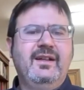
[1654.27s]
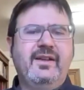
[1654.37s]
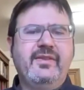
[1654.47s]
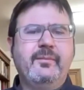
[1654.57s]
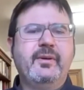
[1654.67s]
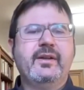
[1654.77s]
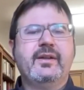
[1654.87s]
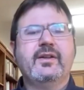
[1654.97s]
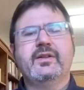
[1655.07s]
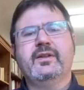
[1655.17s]
and the
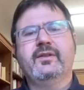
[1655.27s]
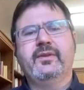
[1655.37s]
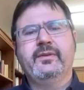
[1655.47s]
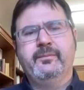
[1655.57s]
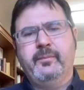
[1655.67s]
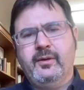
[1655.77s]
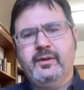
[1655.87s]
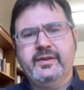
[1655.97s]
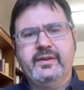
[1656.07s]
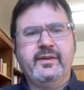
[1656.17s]
partition of
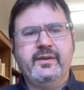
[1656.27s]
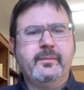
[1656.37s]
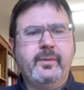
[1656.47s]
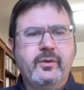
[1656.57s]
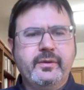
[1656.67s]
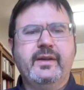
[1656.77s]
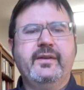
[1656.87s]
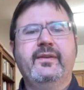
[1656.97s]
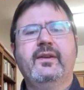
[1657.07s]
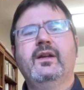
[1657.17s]
Poland and the
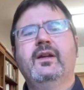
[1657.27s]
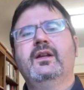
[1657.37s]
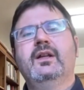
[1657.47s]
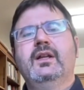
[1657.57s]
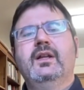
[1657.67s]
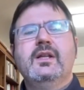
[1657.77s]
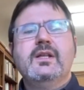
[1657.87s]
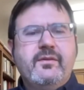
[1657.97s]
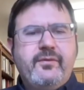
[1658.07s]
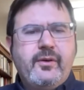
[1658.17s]
Baltics
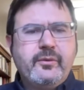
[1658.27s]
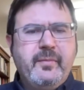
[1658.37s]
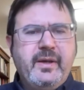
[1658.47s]
forced